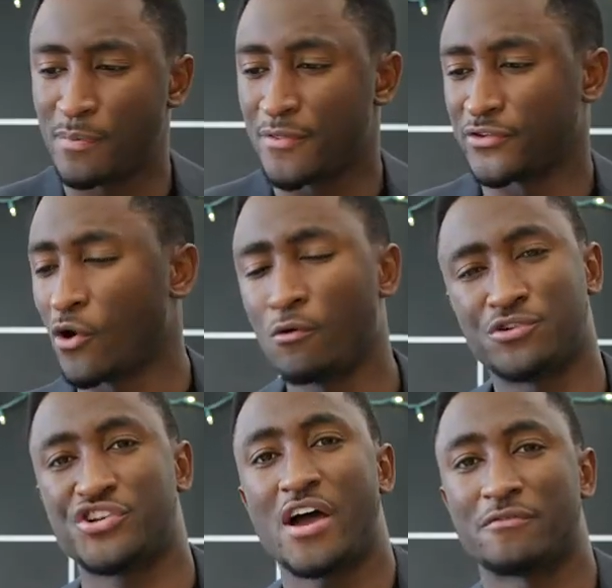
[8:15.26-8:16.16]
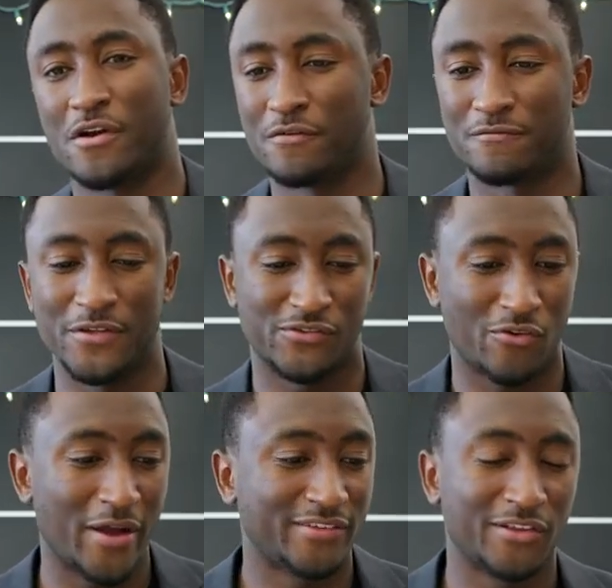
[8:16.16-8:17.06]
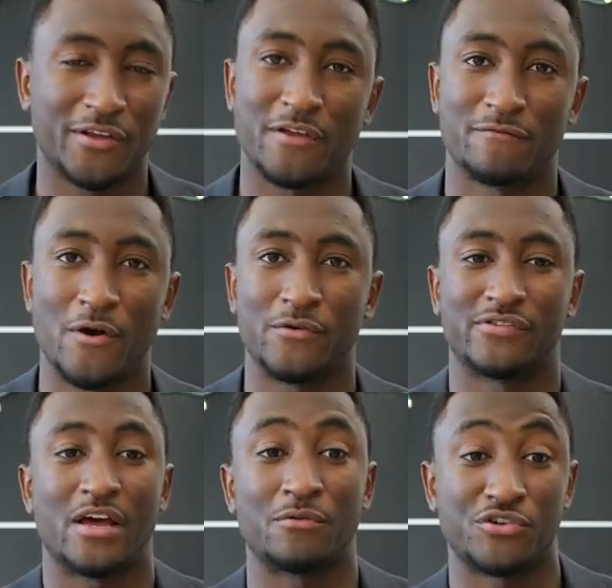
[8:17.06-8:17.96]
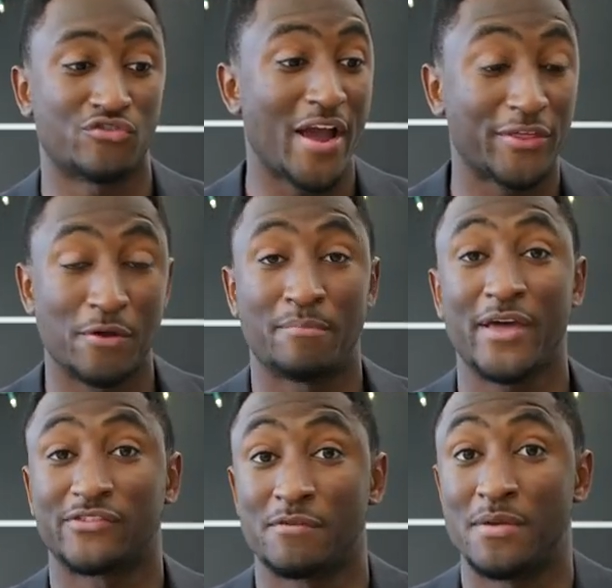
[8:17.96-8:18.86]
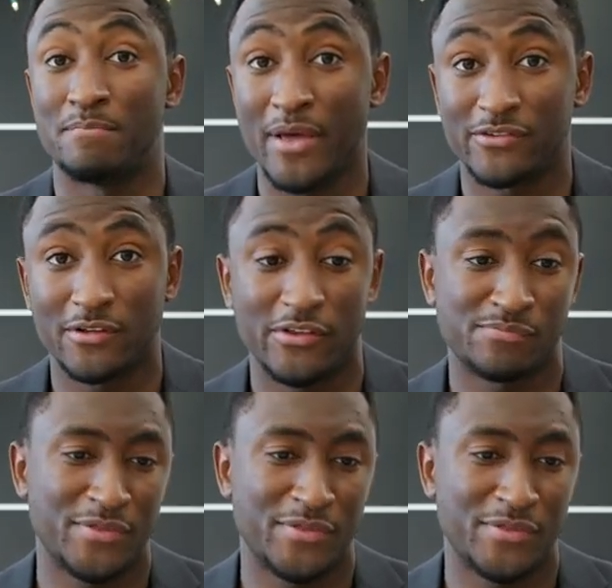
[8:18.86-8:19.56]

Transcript: spawned this whole genre of these crazy looking phones that were trying their best to be bezel-less,